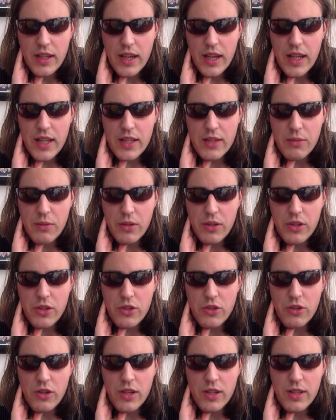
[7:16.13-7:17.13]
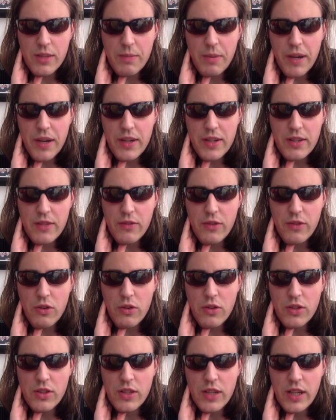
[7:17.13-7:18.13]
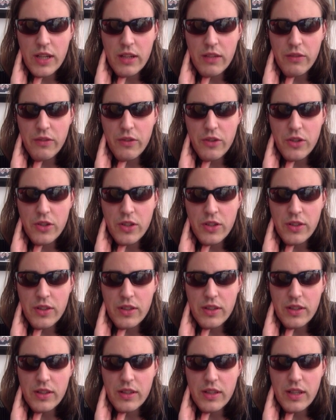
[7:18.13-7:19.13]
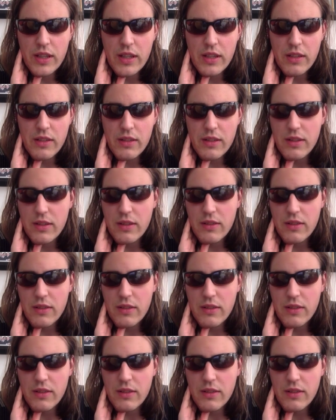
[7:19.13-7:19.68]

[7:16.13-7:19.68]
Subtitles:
Elsewhere, the Straw Hats pirates, of course, dying at first until they